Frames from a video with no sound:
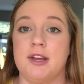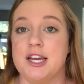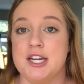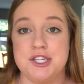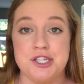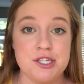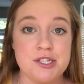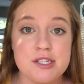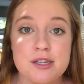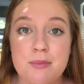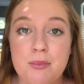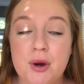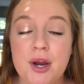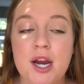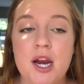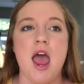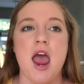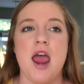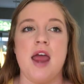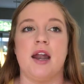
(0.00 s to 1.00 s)
kitchen
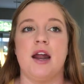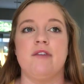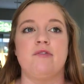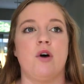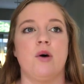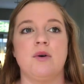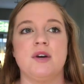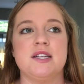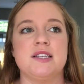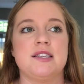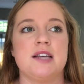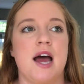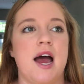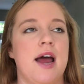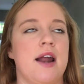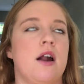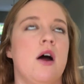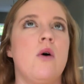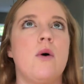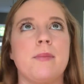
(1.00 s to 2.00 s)
somewhere, and I've always
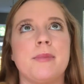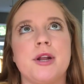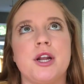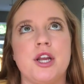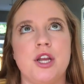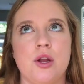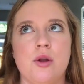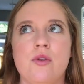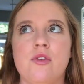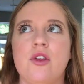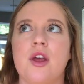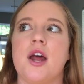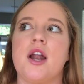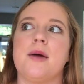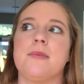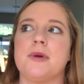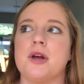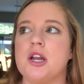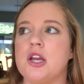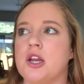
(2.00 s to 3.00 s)
said, oh, I'm gonna use it,
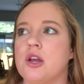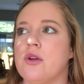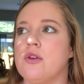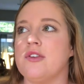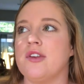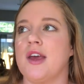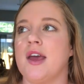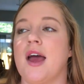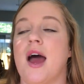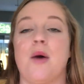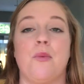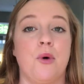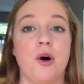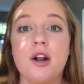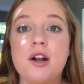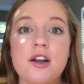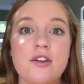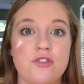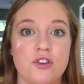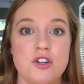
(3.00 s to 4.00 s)
I'm gonna use it. I
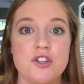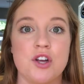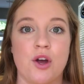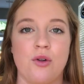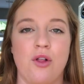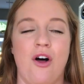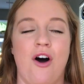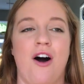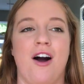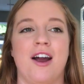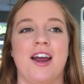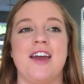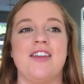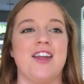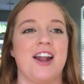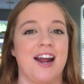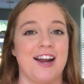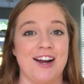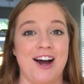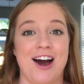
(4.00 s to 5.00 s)
wanted it for so long, and
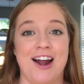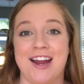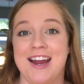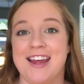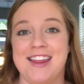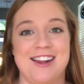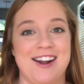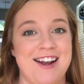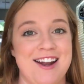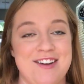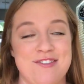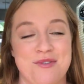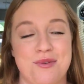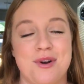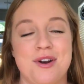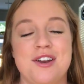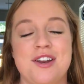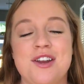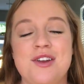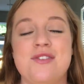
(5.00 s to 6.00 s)
then I got it, and then I never
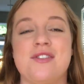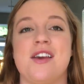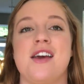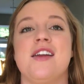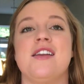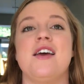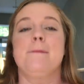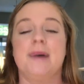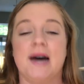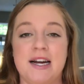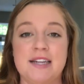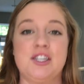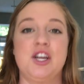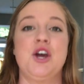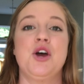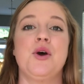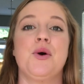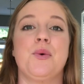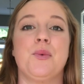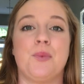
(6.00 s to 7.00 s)
wanted to use it. But
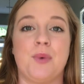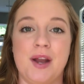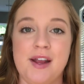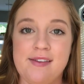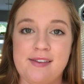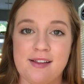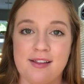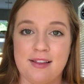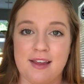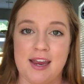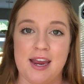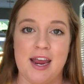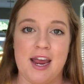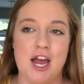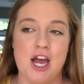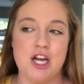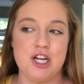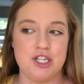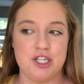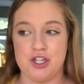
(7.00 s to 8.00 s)
recently,
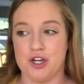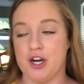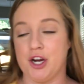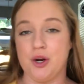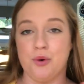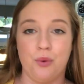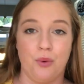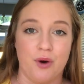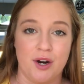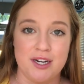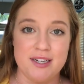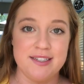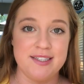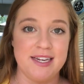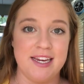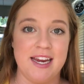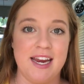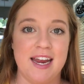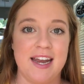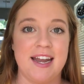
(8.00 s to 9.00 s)
during
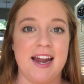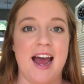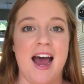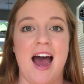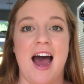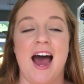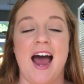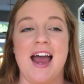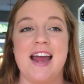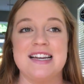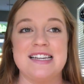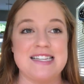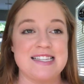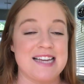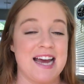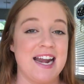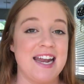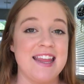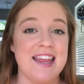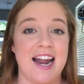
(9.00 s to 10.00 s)
quarantine, I
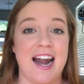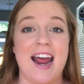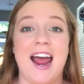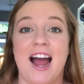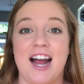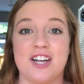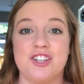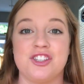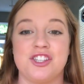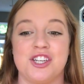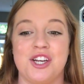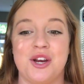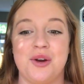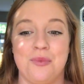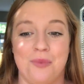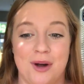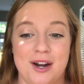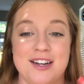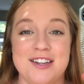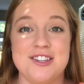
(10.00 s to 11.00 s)
decided that I actually
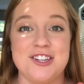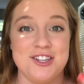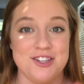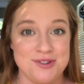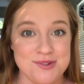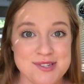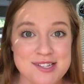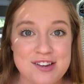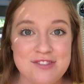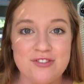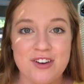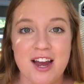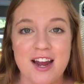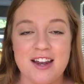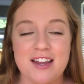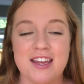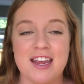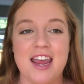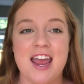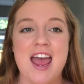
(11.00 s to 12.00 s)
wanted to use it
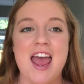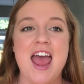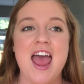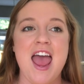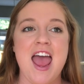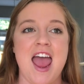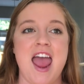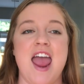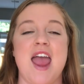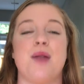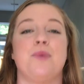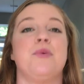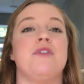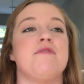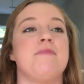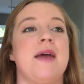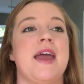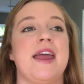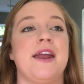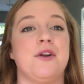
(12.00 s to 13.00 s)
finally, and
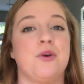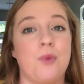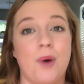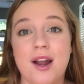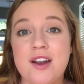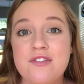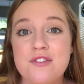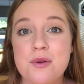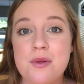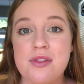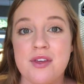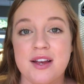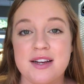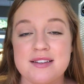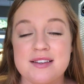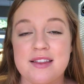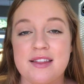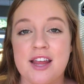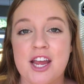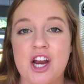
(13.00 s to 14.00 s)
we've made quite a few things
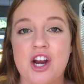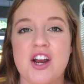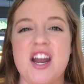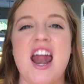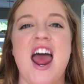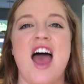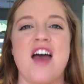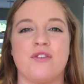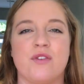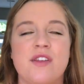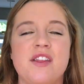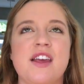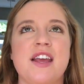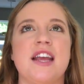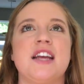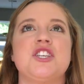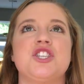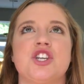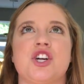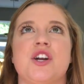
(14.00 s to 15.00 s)
in there, and everything
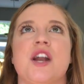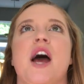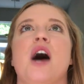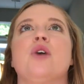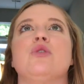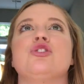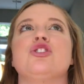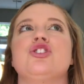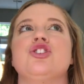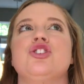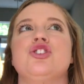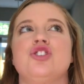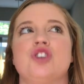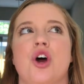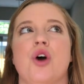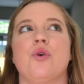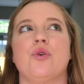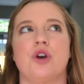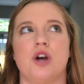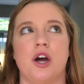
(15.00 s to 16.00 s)
has turned out
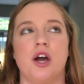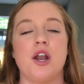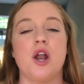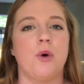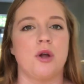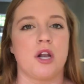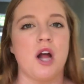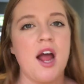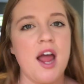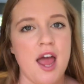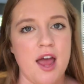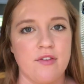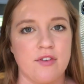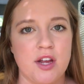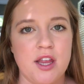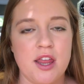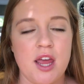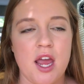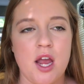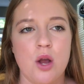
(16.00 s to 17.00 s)
so good. Well, not
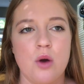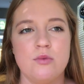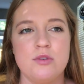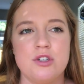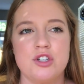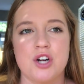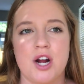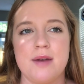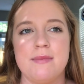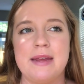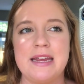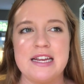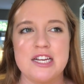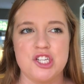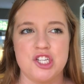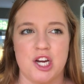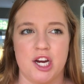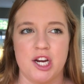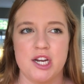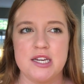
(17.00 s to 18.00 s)
everything. We tried making
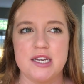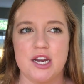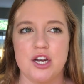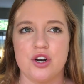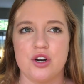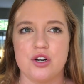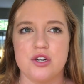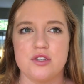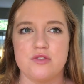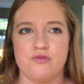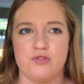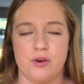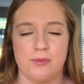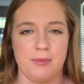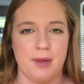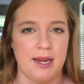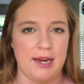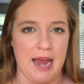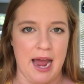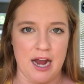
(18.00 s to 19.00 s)
chicken tenders from
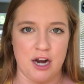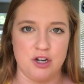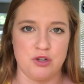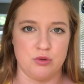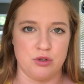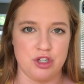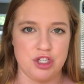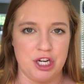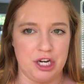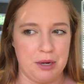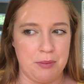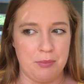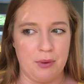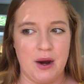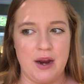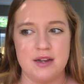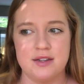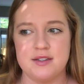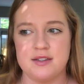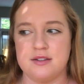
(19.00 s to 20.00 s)
like actual chicken
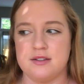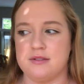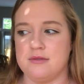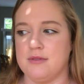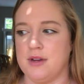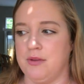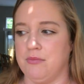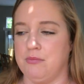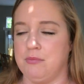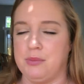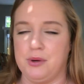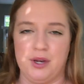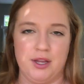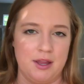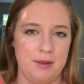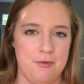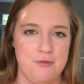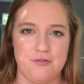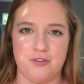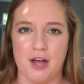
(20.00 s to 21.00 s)
breast and putting
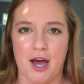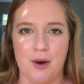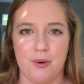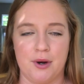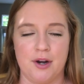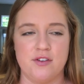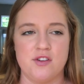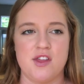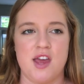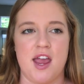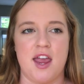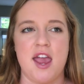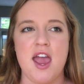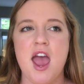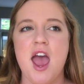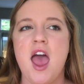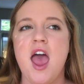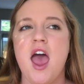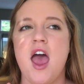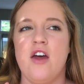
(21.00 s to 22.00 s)
them in flour and everything,
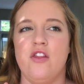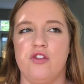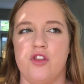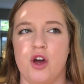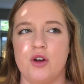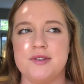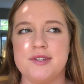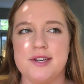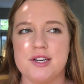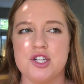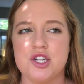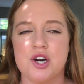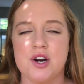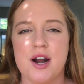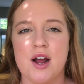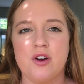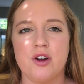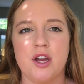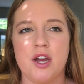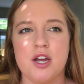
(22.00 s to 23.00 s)
and those didn't turn
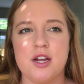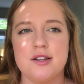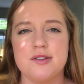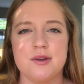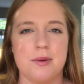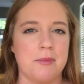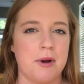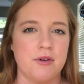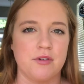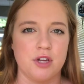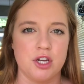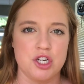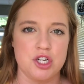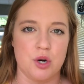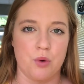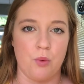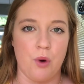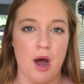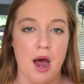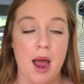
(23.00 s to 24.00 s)
out good, so I'm not really sure
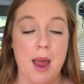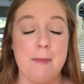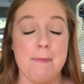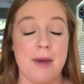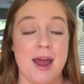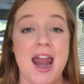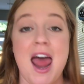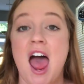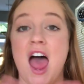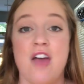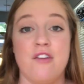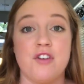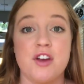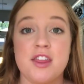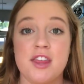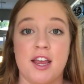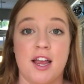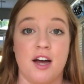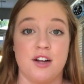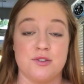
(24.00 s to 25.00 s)
why, but
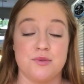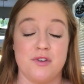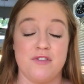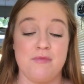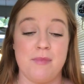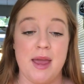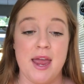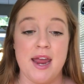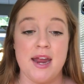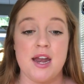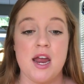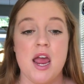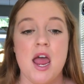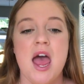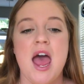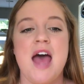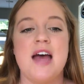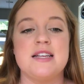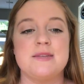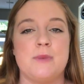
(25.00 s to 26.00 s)
everything else we've made
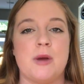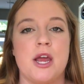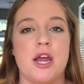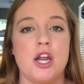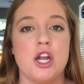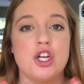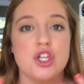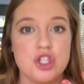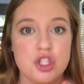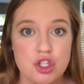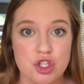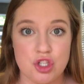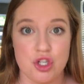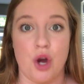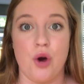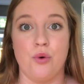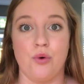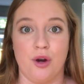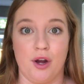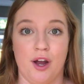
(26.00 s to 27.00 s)
has been
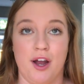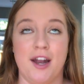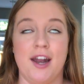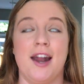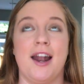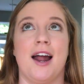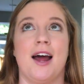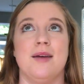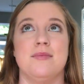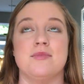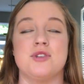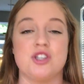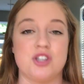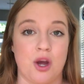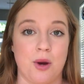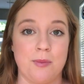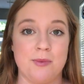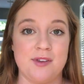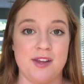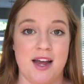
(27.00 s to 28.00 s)
so good, and I'm so
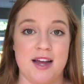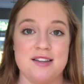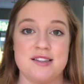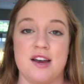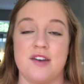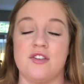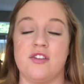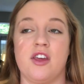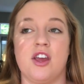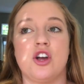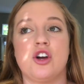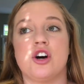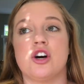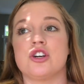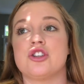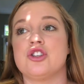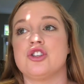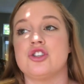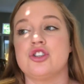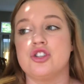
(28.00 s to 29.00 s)
obsessed. Everything
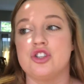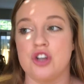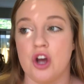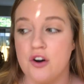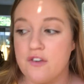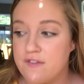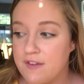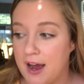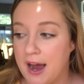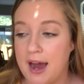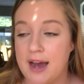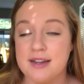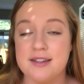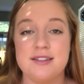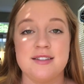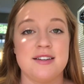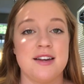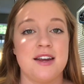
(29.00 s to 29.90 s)
cooks so fast,